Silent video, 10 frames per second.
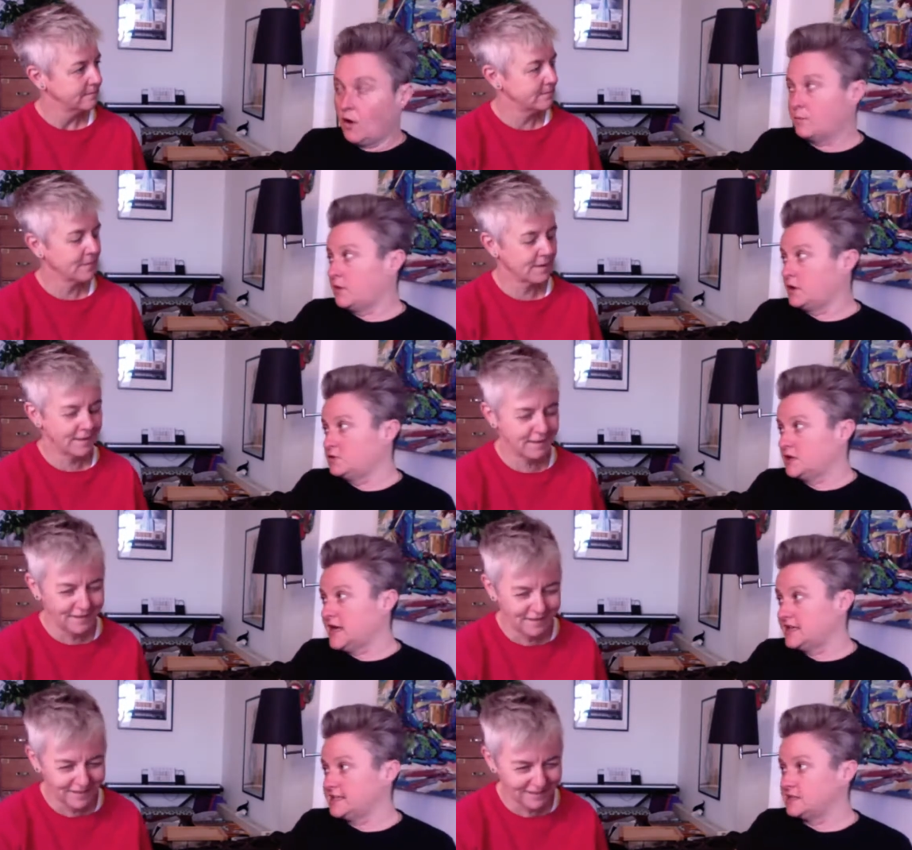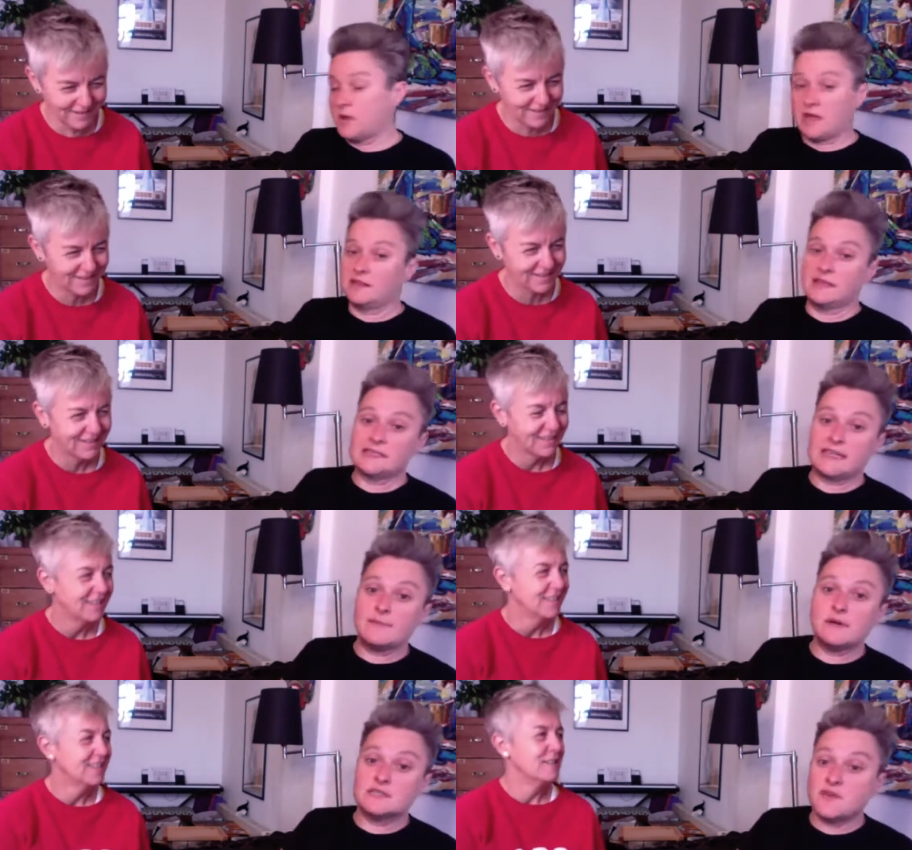Speaker 1: or i'm going to drink less this week and it didn't get
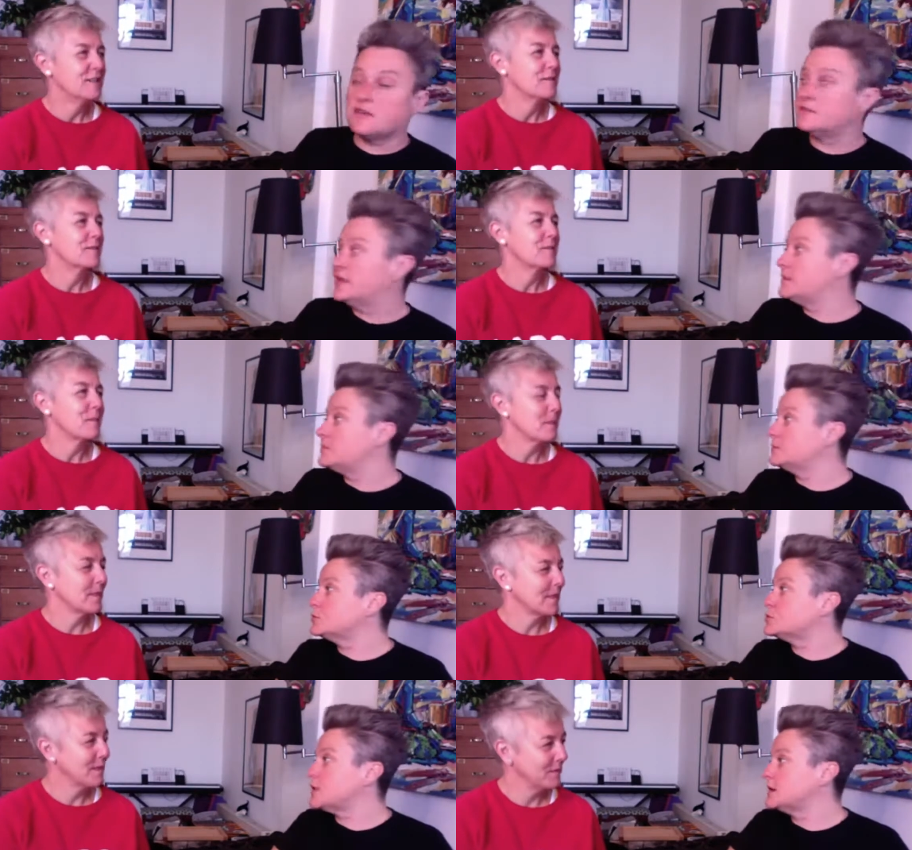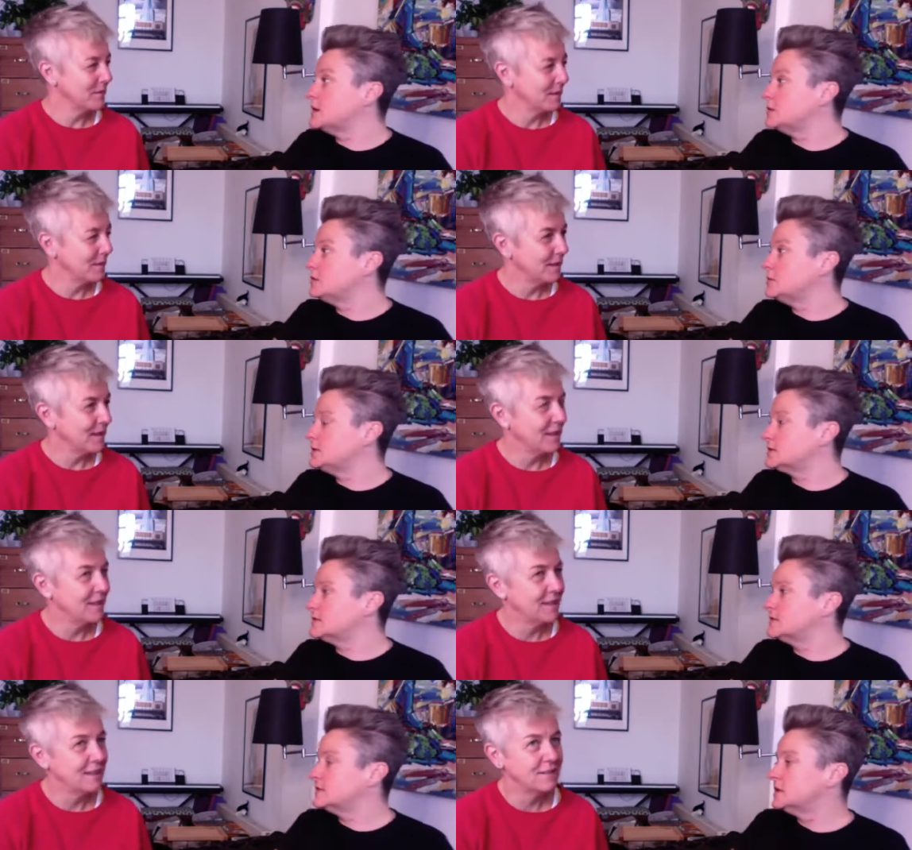much further than that but i'm not sure about you you must have
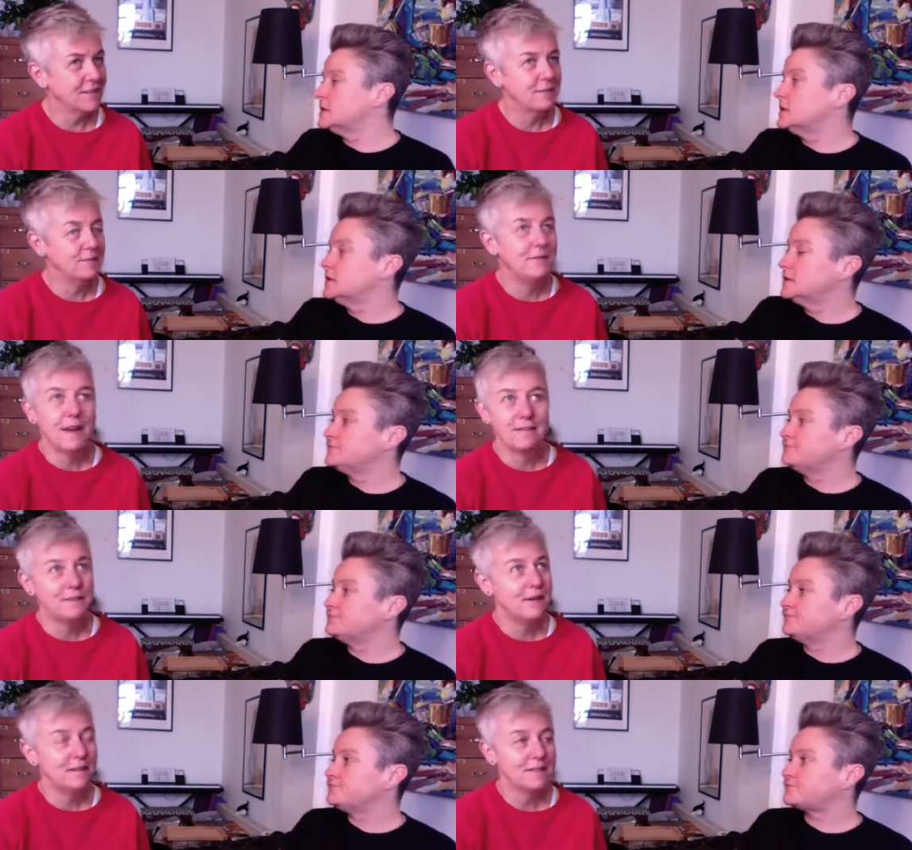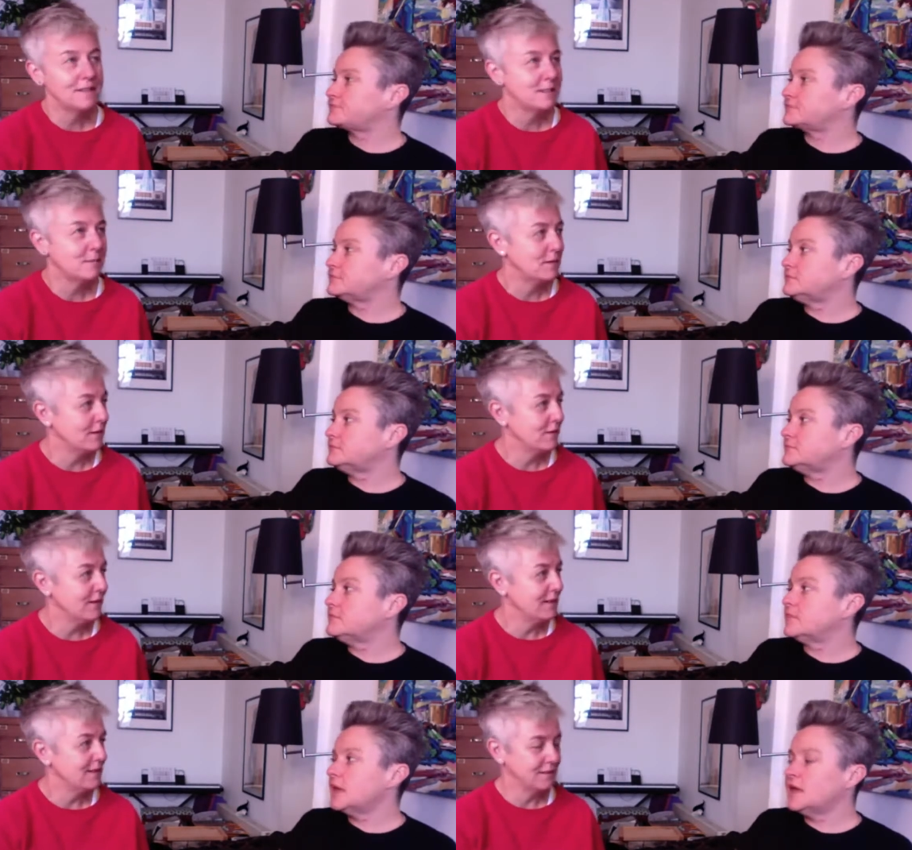
Speaker 2: very very similar
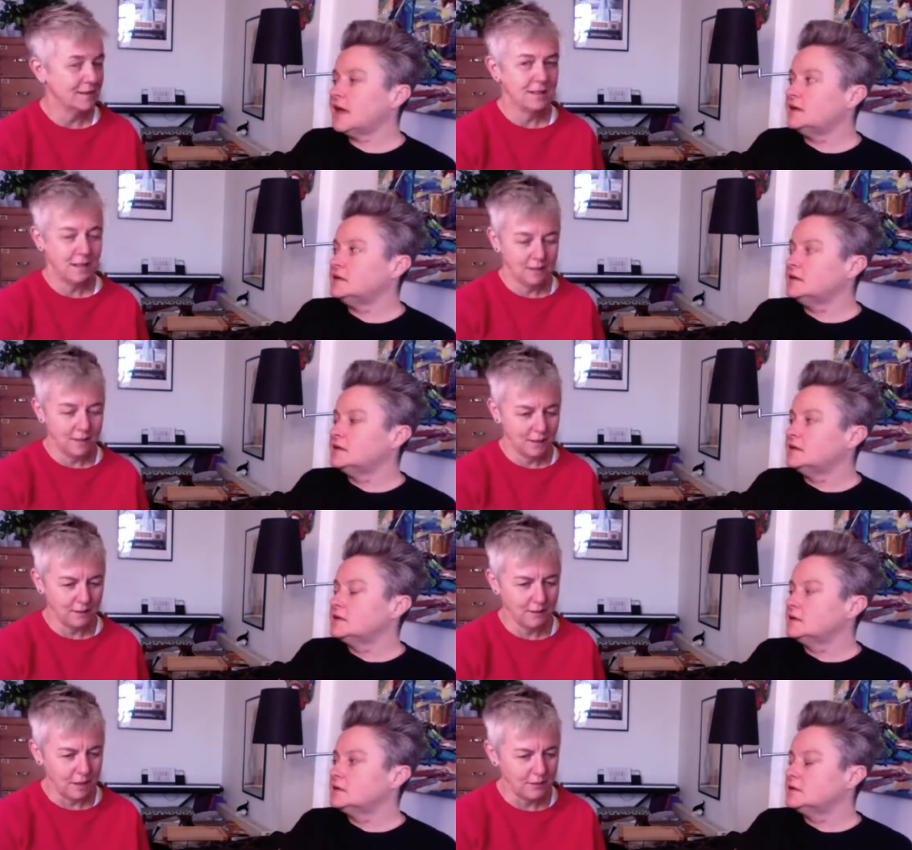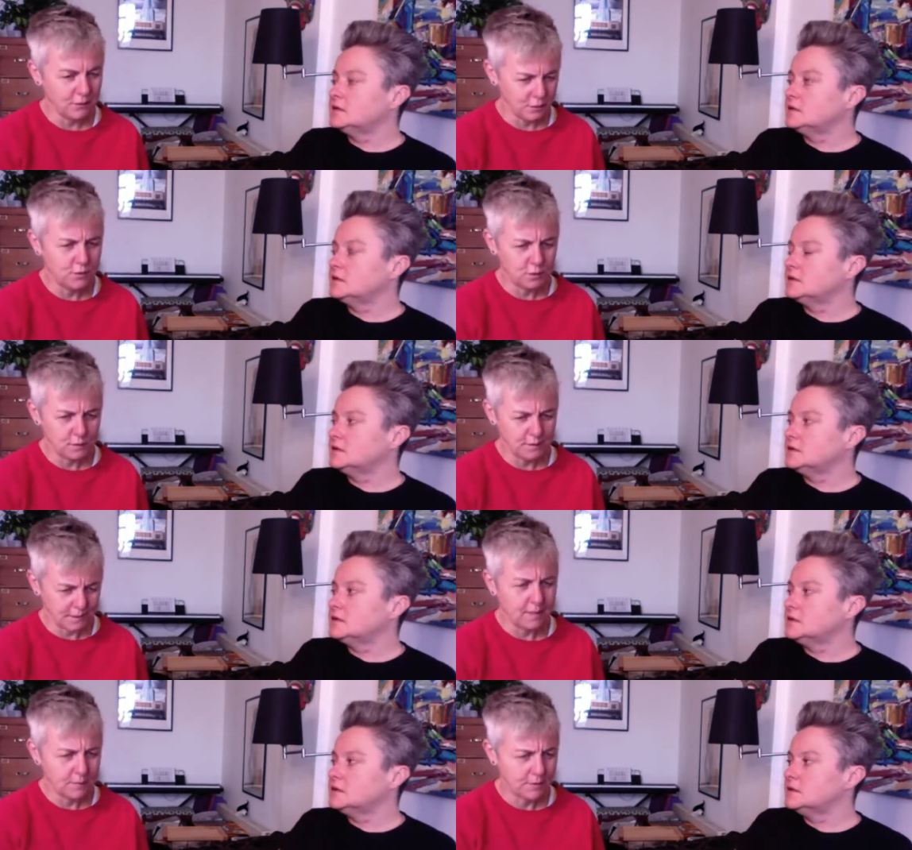things yeah. like I, I i should do this i
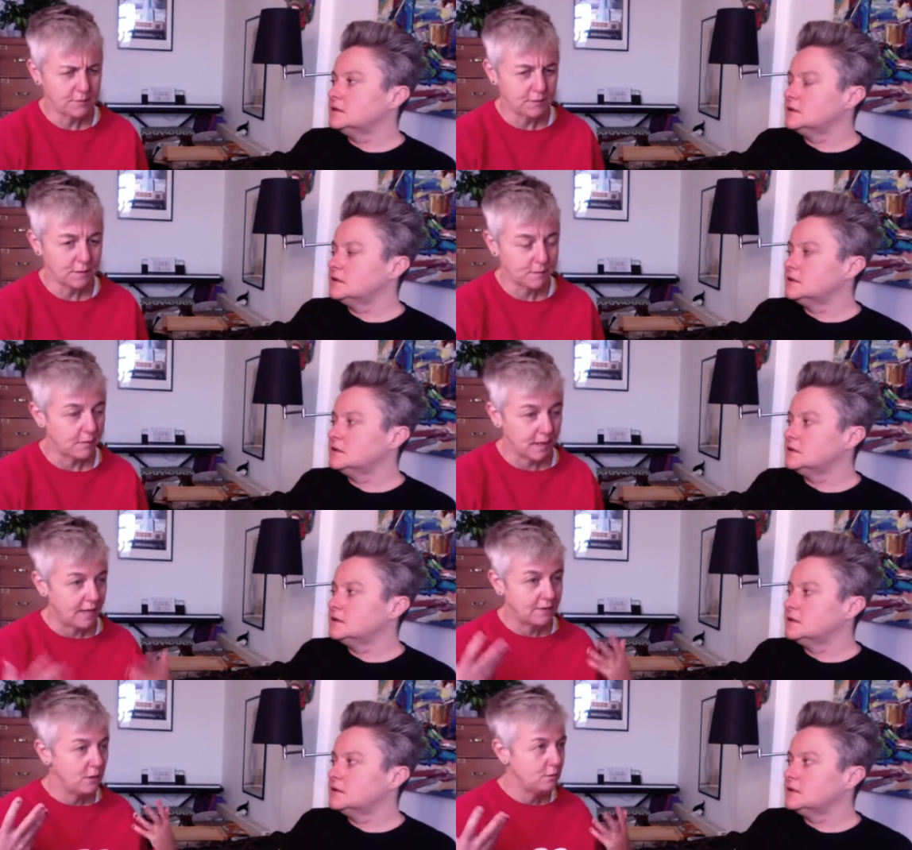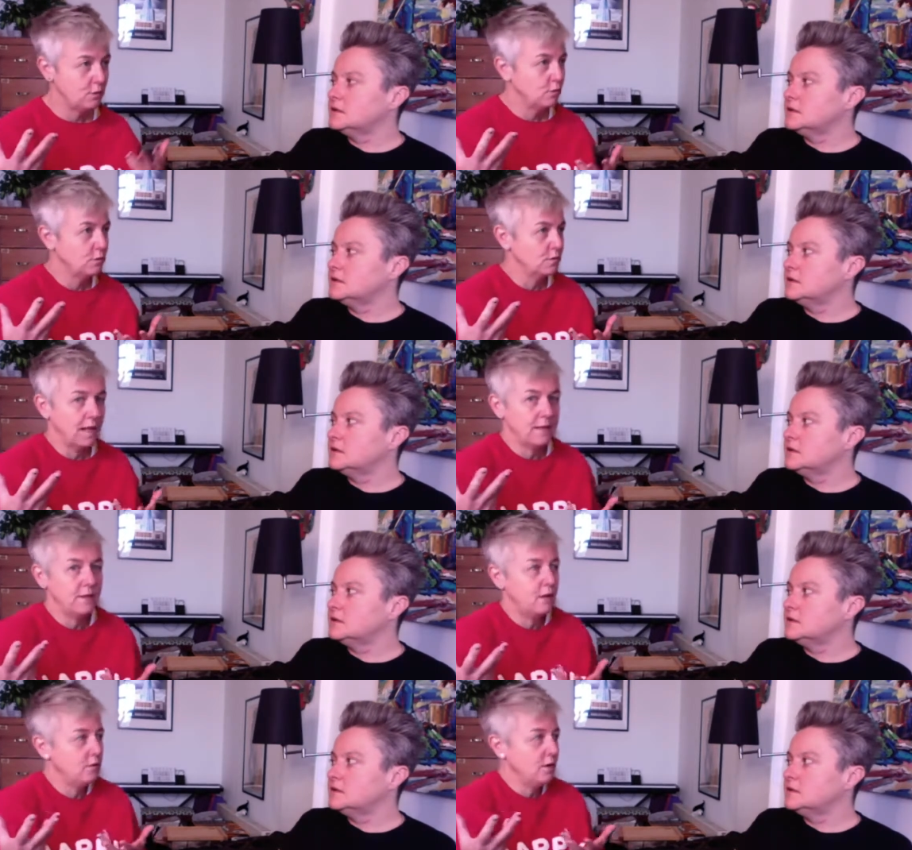must do this but i had no tools i had no
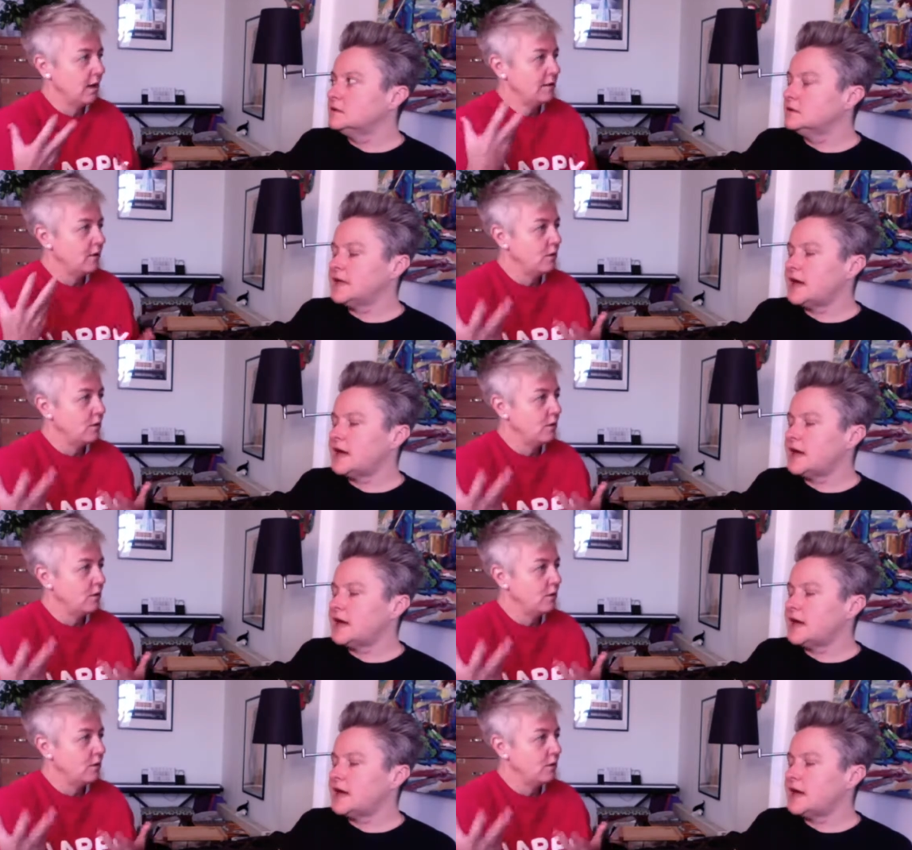i had no